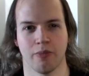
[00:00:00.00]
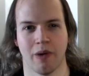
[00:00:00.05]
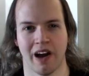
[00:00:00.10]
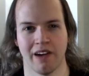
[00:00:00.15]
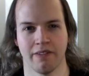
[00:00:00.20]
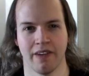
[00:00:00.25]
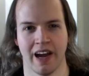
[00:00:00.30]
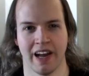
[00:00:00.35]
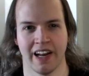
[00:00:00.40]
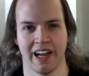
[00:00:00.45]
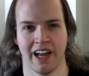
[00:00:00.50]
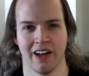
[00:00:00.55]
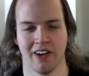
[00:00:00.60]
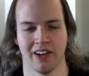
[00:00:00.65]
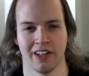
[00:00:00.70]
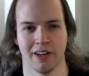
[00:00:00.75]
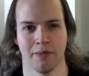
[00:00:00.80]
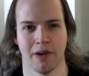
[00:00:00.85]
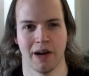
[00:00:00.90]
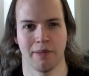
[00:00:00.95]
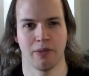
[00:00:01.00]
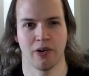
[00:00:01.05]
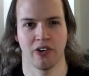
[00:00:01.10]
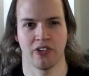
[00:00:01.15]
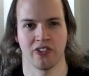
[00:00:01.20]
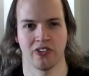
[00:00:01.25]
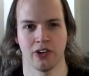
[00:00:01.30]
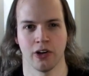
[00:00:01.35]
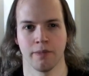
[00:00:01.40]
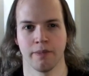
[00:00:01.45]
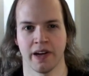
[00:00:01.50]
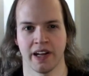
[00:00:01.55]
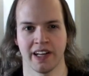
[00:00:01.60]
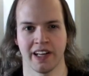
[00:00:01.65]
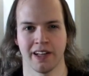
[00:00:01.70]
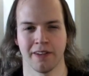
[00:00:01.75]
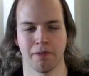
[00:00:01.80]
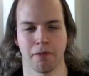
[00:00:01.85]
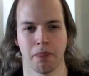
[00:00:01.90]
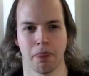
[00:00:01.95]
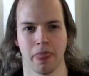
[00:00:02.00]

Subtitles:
by Van Halen in my personal opinion.